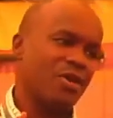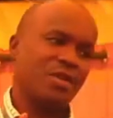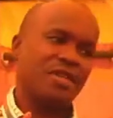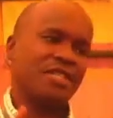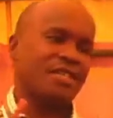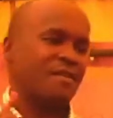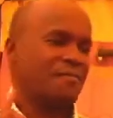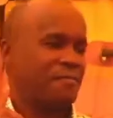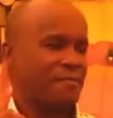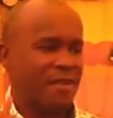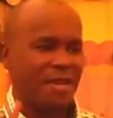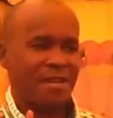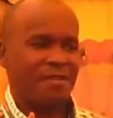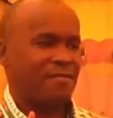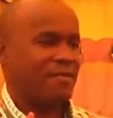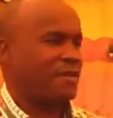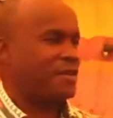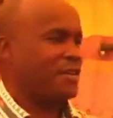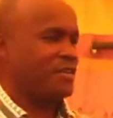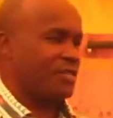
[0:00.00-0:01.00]
is a very,
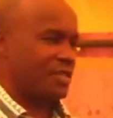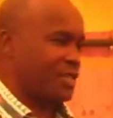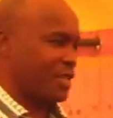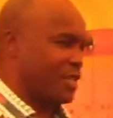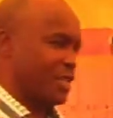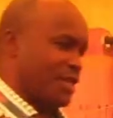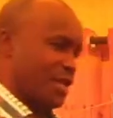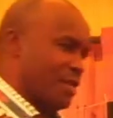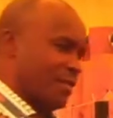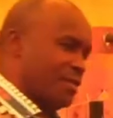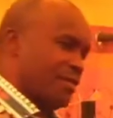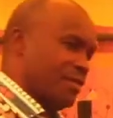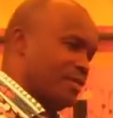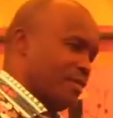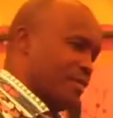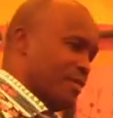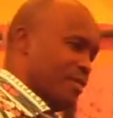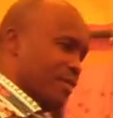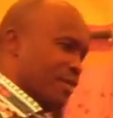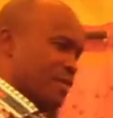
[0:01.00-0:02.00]
very interesting name.
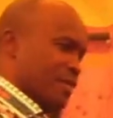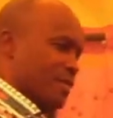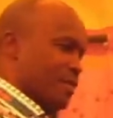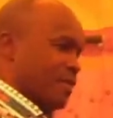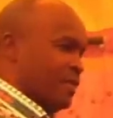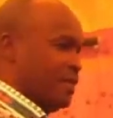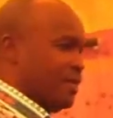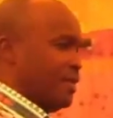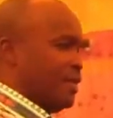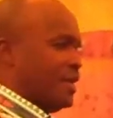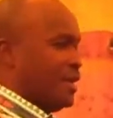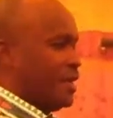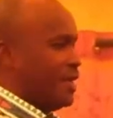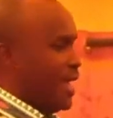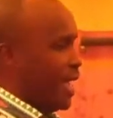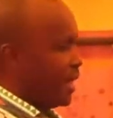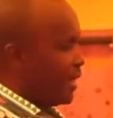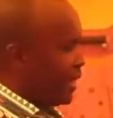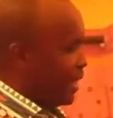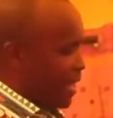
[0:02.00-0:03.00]

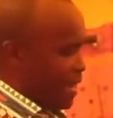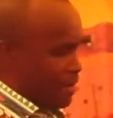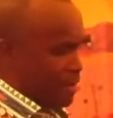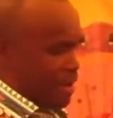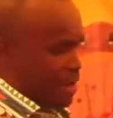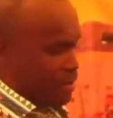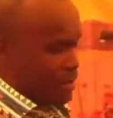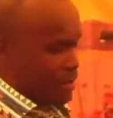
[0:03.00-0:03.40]
That name Mount